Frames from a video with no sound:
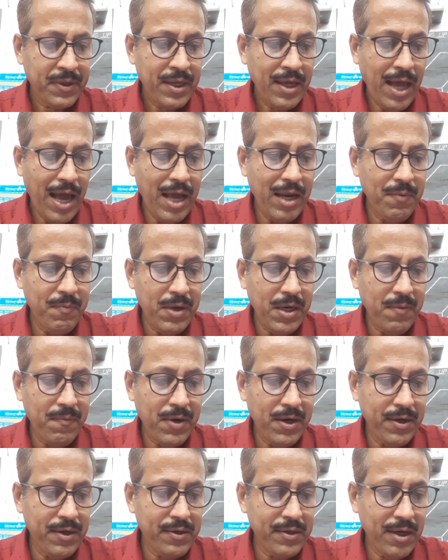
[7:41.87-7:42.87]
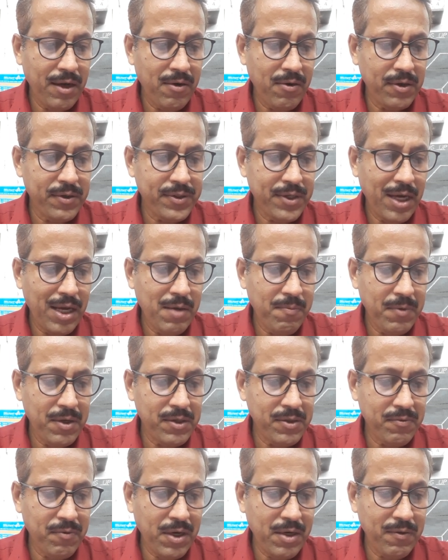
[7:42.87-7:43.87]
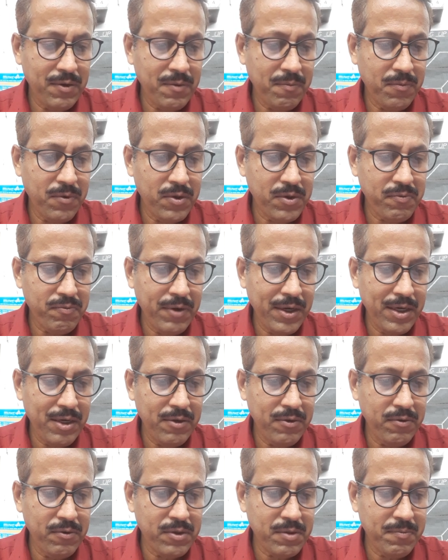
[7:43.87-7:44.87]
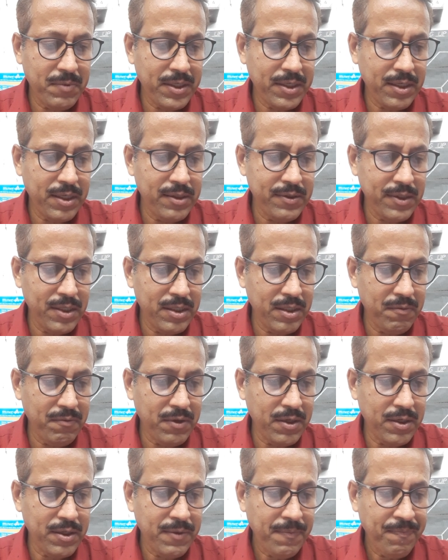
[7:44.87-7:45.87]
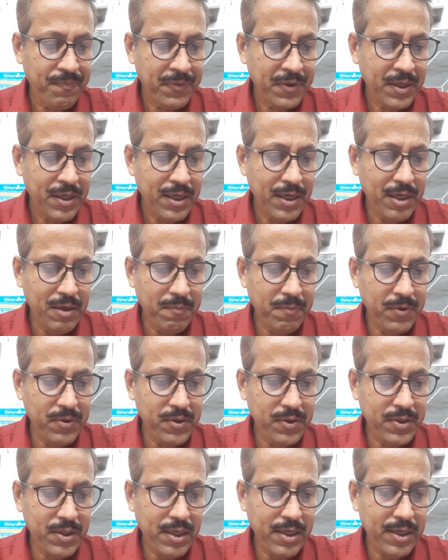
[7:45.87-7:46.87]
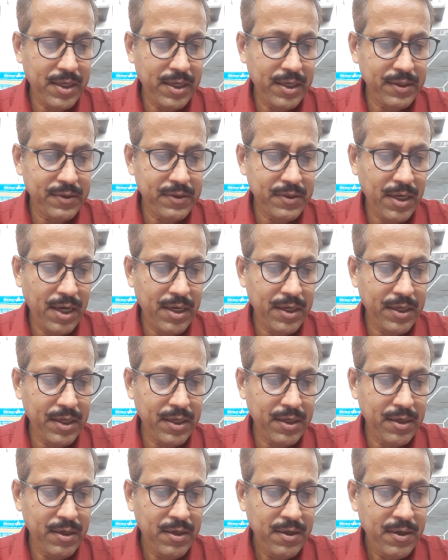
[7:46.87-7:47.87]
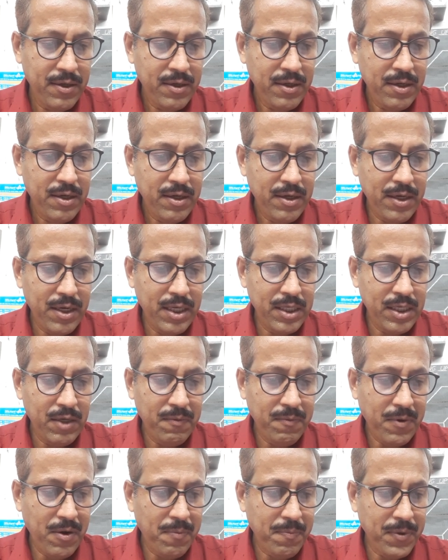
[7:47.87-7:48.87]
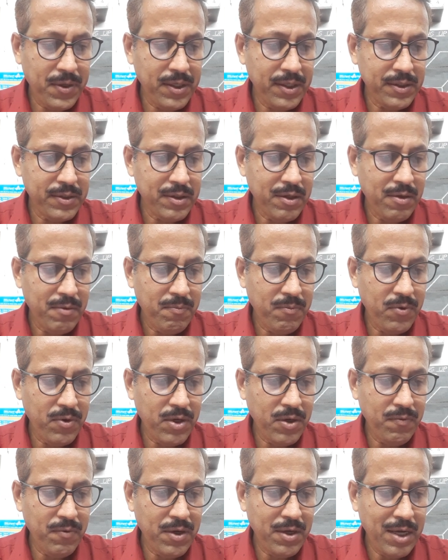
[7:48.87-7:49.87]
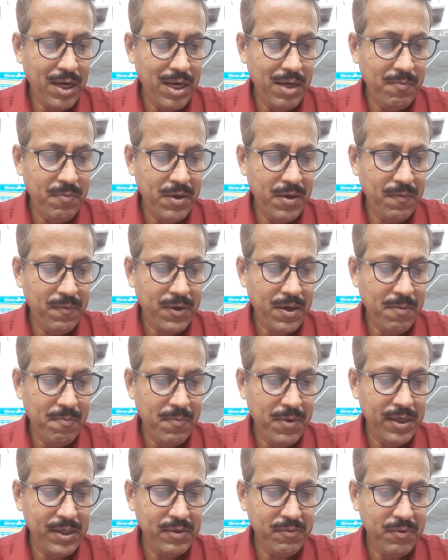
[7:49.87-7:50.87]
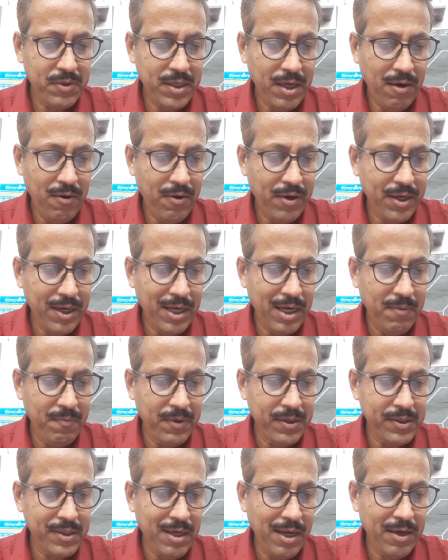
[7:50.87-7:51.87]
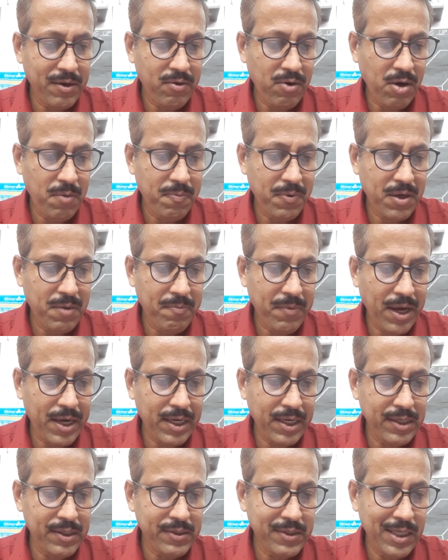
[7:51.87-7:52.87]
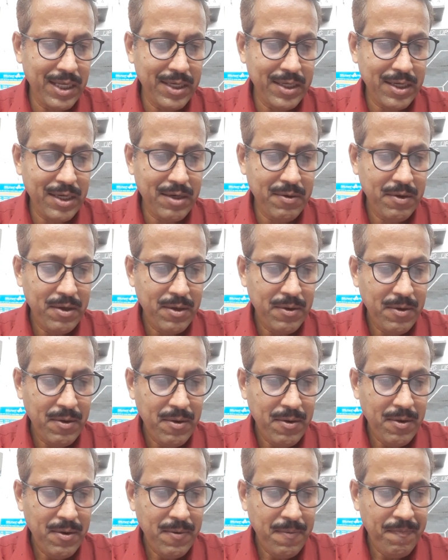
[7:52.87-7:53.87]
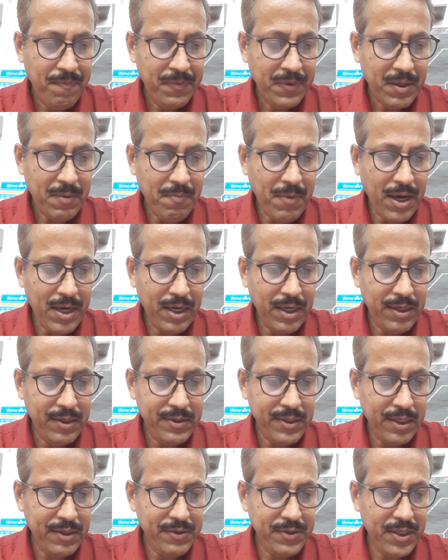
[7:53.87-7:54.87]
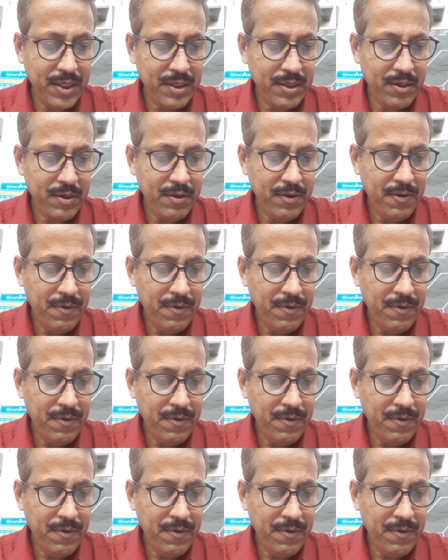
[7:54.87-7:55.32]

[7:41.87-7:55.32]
Aluminum and its alloys. Aluminum is one of the most widely used metals in the world. It possesses an exciting range of properties. Moreover, aluminum combines with the alloying elements like copper, manganese, silicon, manganese and zinc,